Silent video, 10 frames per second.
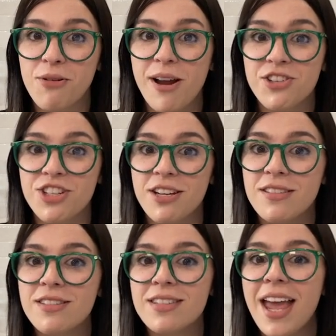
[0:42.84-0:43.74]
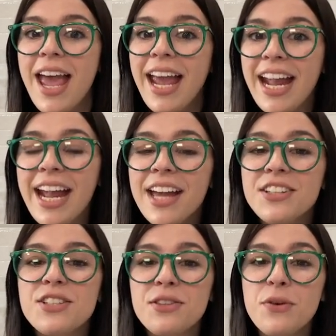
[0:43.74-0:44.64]
questions and
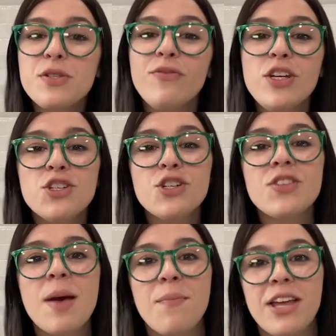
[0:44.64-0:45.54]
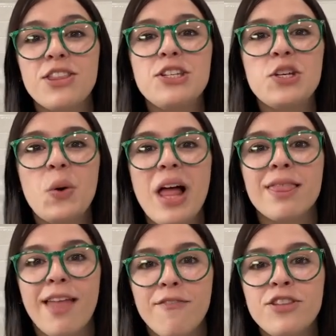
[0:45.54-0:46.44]
those features that make the new
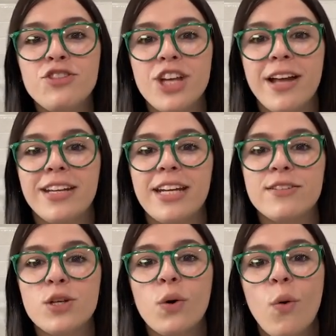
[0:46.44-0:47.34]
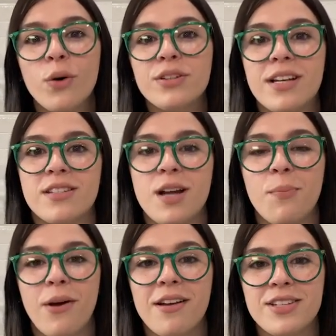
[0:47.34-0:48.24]
11th Gen Intel Core desktop
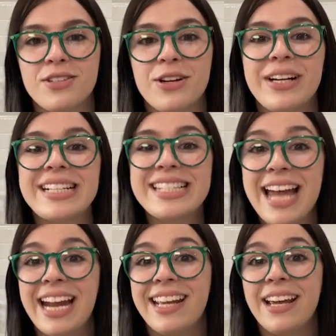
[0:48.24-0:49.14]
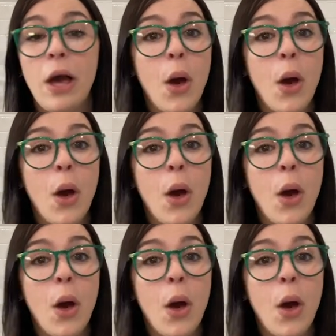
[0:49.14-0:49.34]
processor exciting.